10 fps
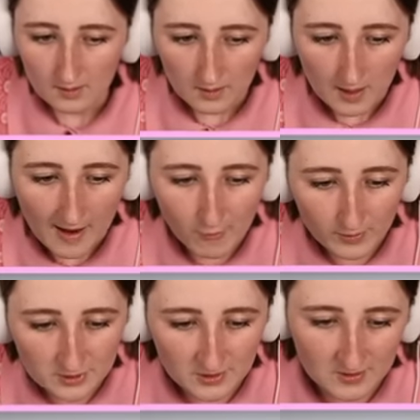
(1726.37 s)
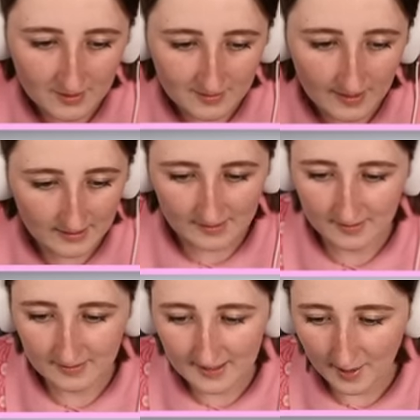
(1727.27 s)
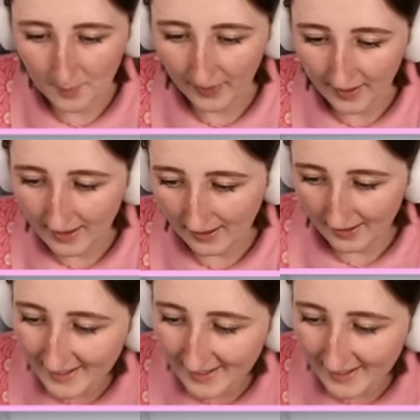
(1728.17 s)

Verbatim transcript: Everyone's just excited to see gameplay, I get it.